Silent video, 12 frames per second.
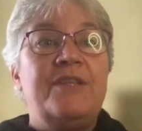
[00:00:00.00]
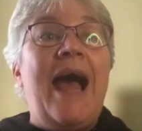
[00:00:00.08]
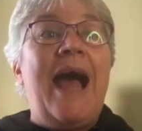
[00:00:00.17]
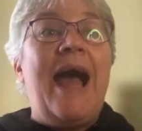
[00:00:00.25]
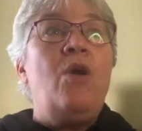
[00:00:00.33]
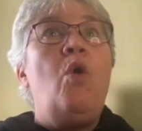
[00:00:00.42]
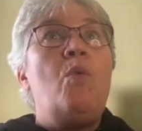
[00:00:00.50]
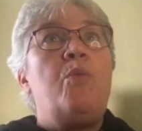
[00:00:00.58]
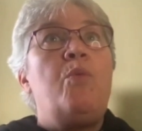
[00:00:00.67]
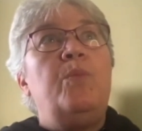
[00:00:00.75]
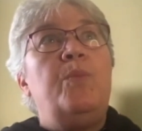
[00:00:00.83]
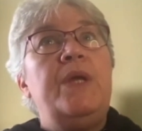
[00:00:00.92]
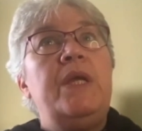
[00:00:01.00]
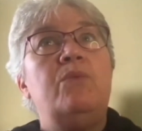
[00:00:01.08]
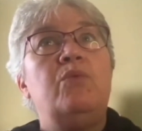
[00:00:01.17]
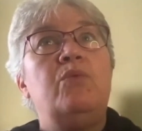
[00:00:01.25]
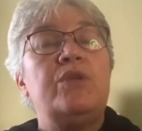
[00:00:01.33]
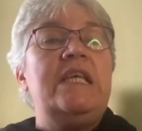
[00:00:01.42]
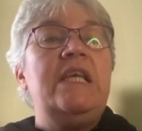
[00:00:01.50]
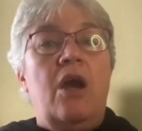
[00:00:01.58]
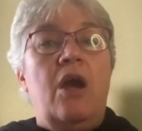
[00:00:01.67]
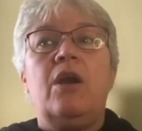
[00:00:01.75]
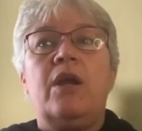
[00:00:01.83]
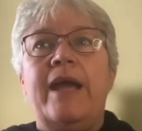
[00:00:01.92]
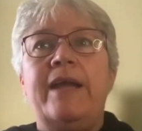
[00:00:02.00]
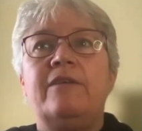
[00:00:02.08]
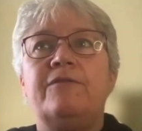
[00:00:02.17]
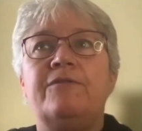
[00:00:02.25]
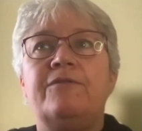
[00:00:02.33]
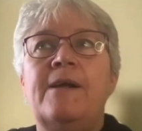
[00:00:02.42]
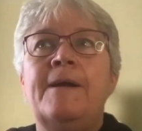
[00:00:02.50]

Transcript: that I hope will see her kind of